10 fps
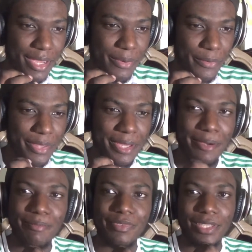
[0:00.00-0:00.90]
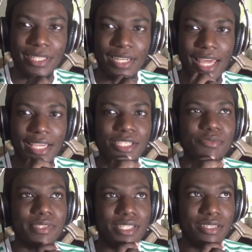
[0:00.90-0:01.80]
with him, like
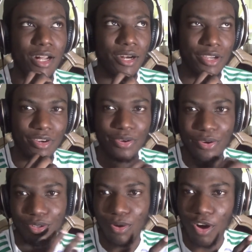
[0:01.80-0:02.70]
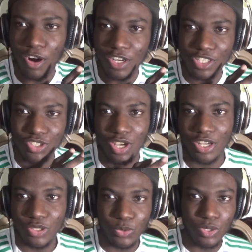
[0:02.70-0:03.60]
you've seen other nerdcore artists try
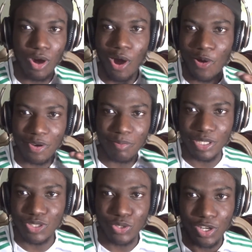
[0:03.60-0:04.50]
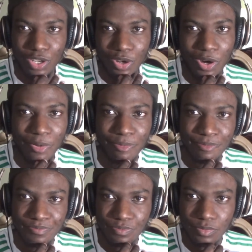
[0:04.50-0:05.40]
to do the R&B joint and all,
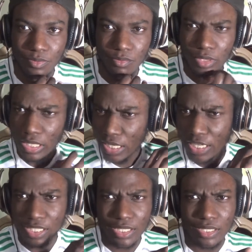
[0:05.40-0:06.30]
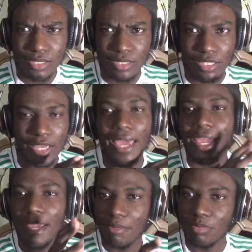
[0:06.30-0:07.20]
and it's the
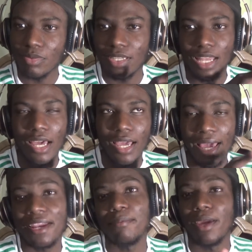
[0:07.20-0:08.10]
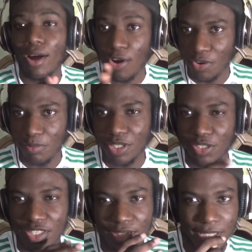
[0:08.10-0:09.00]
anime R&B you
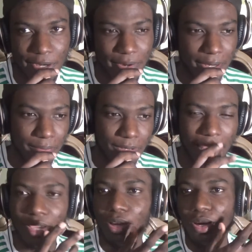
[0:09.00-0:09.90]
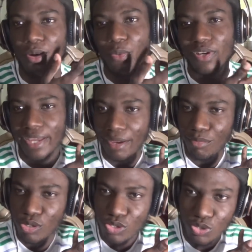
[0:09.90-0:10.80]
can say, right? Like with Game
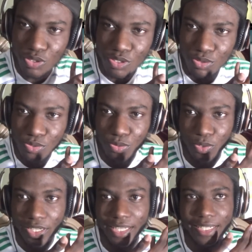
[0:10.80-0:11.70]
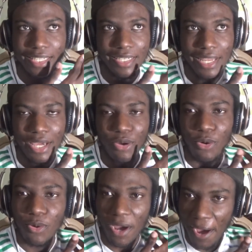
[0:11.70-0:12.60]
Boy Jones, when he did that
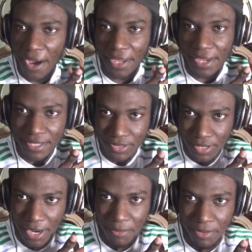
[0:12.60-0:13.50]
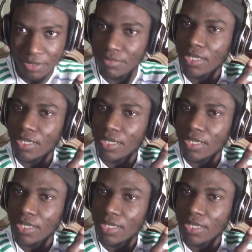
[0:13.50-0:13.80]
whole Kage Tonight one,